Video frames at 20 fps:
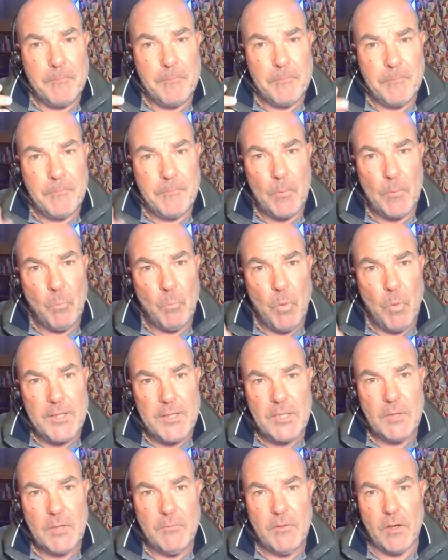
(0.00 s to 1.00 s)
But when
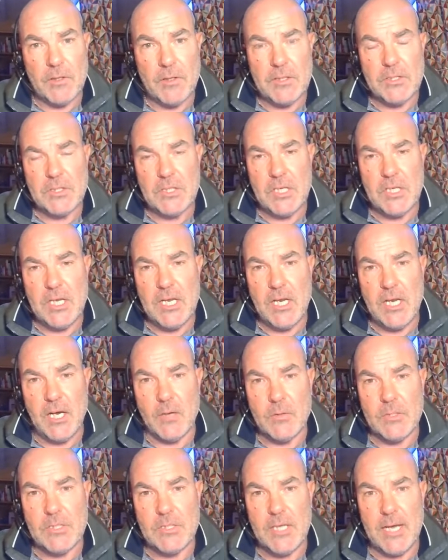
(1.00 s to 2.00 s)
you've got the
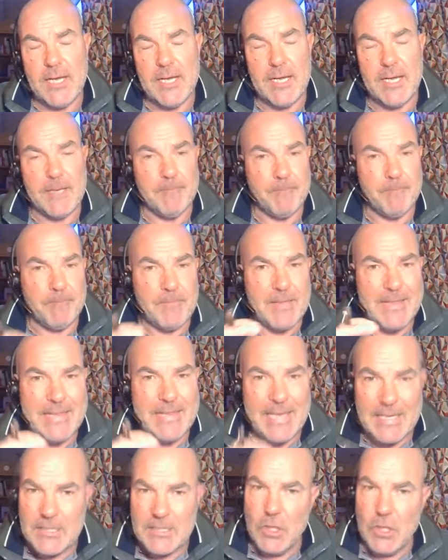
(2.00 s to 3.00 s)
CEO saying,
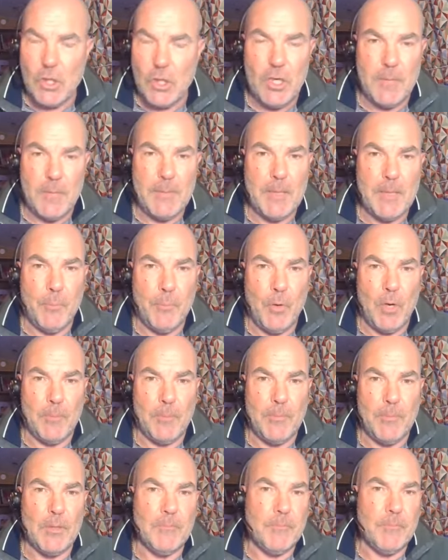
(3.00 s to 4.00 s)
that's not going to be a
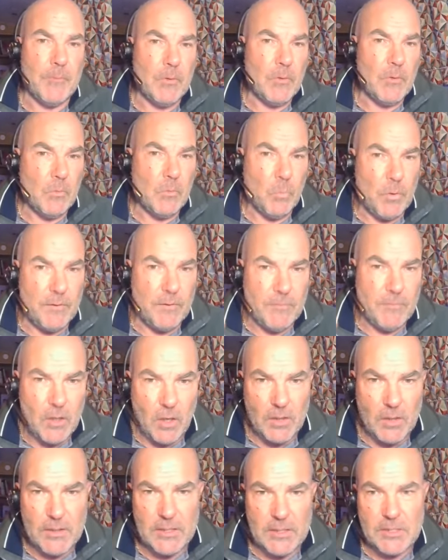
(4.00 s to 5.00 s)
problem, we've
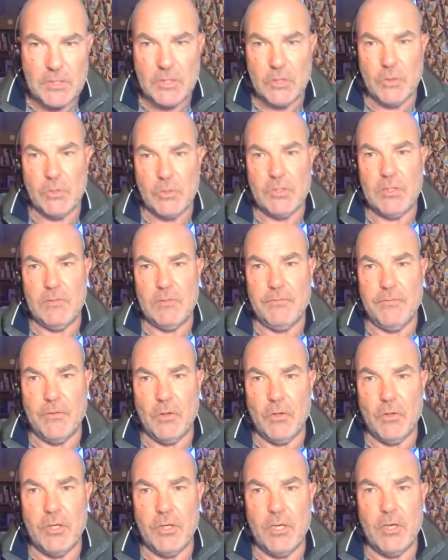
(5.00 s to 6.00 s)
got this sorted
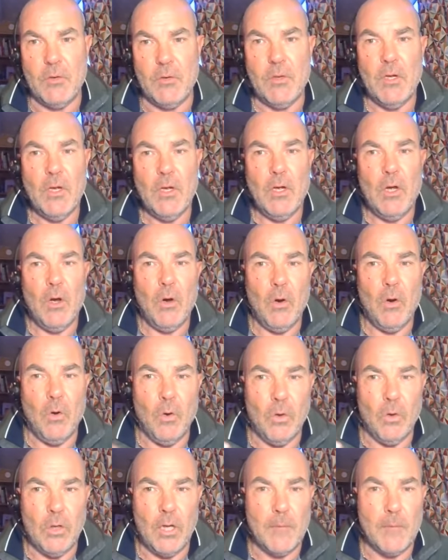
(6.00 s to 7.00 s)
for you,
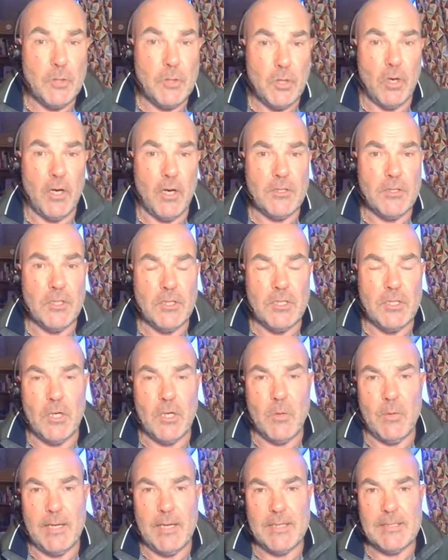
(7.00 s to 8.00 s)
all I'm trying to
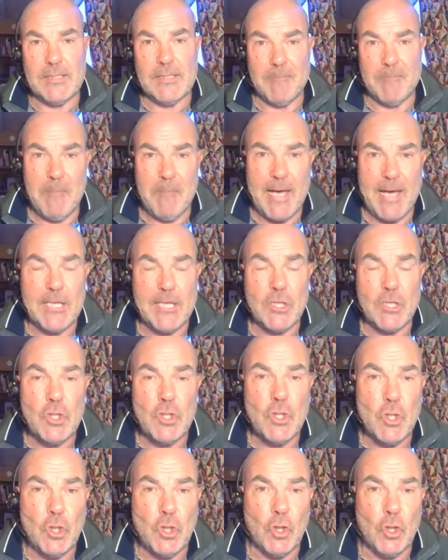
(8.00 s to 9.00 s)
do is to make
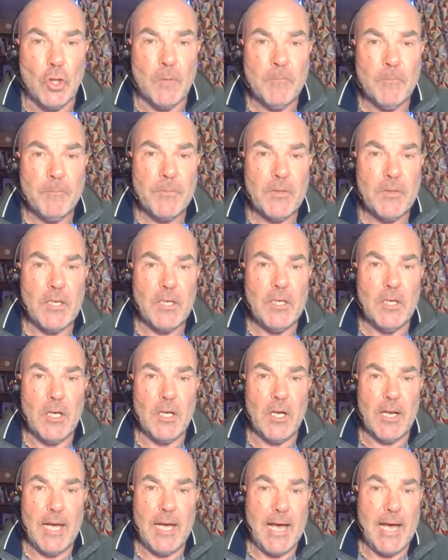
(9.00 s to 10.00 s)
sure that you're
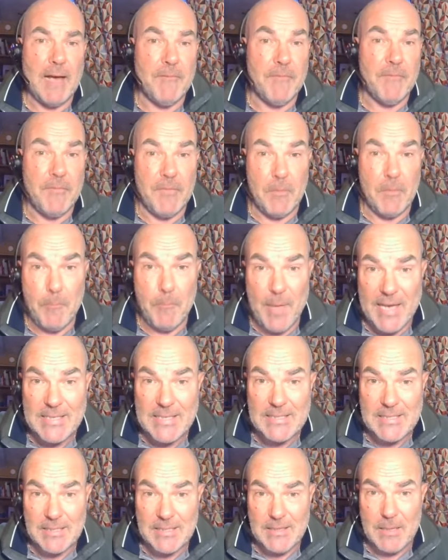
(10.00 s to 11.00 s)
going to have the
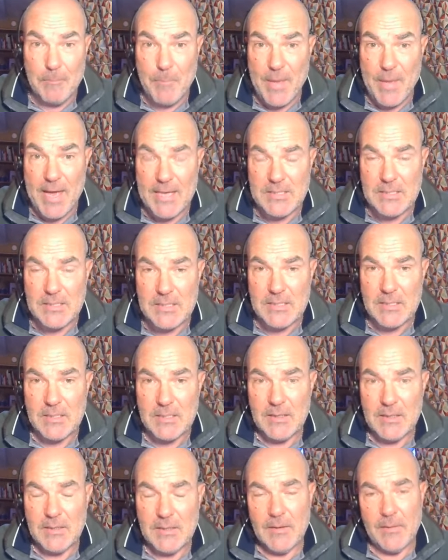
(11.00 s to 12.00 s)
best of the best,
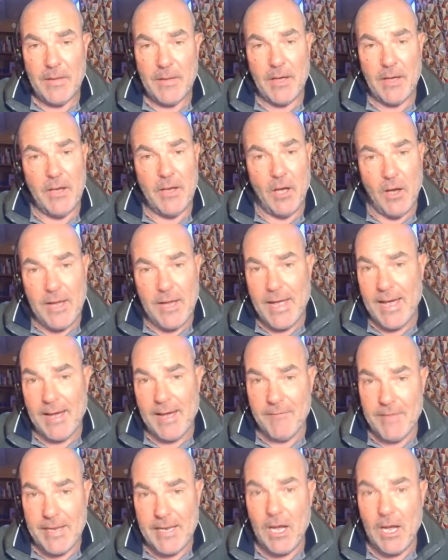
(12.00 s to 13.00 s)
and I
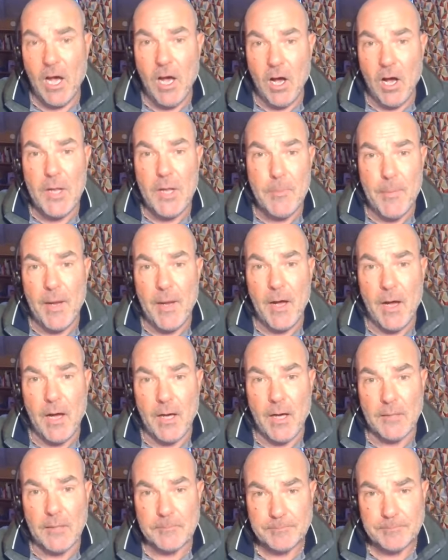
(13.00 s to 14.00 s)
have a high
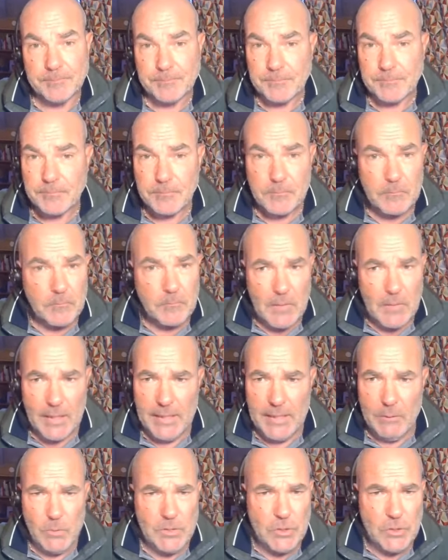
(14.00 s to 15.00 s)
bar.
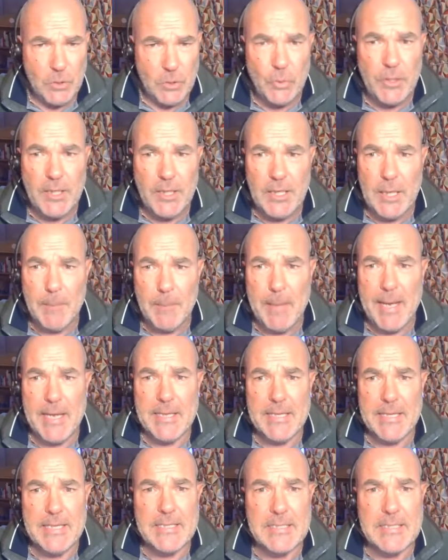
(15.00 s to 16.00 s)
He talking
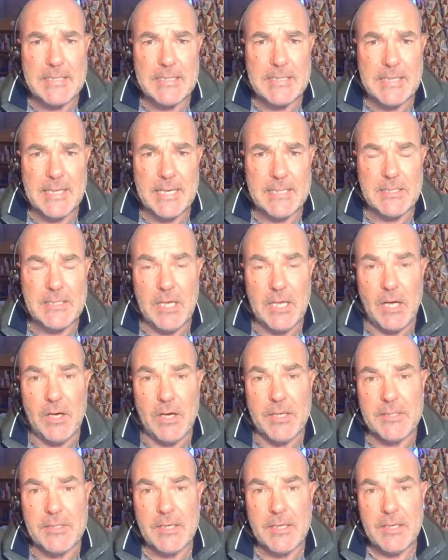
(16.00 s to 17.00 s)
about this last
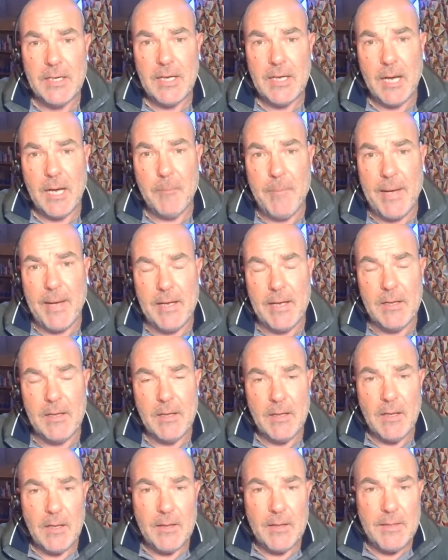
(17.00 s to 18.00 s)
night about
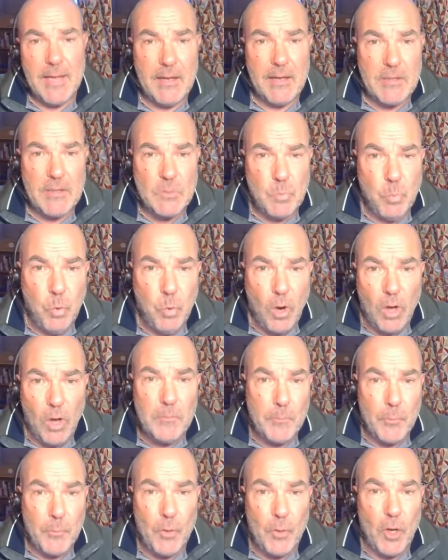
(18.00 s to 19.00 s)
there is
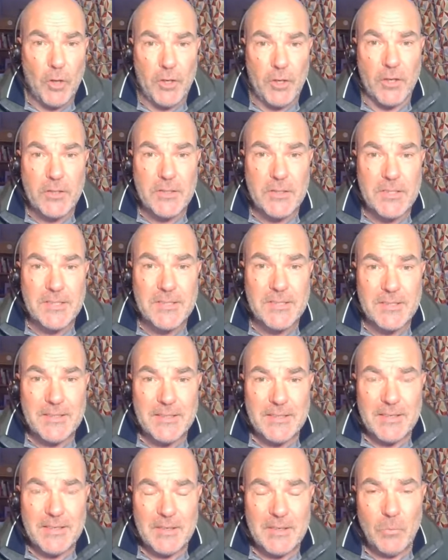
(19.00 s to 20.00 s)
one product
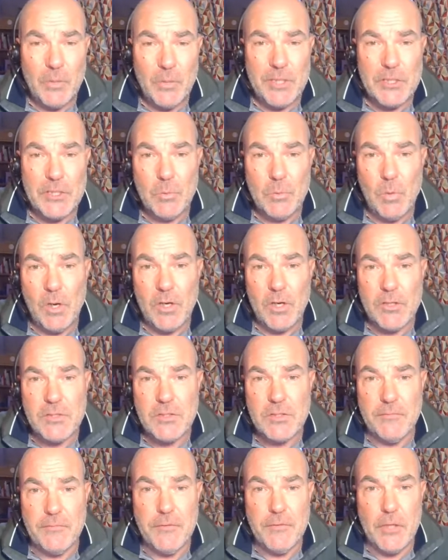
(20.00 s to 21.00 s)
which was
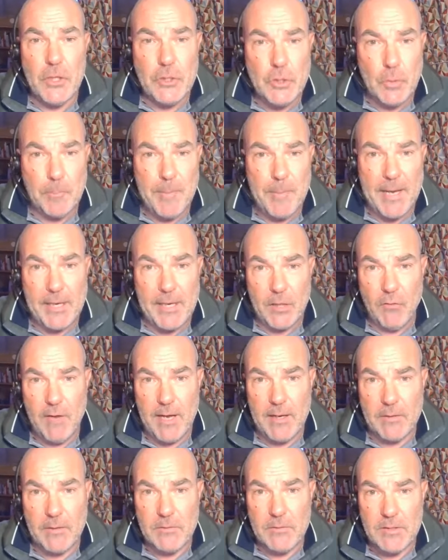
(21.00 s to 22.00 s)
the virtual
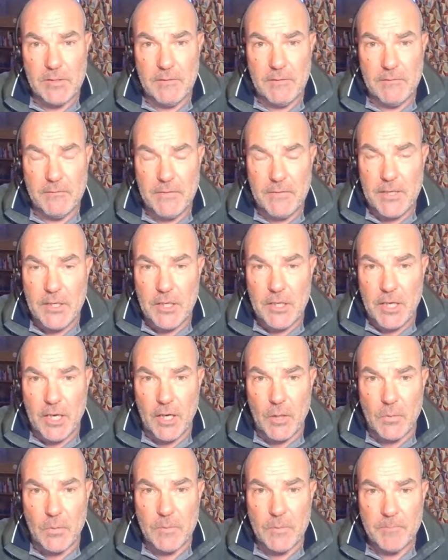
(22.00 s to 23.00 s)
background and
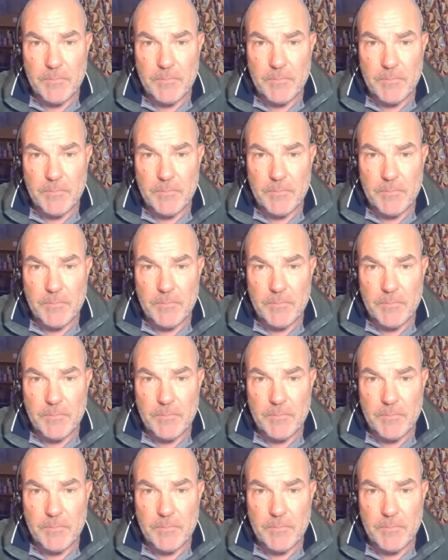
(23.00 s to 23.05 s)
video.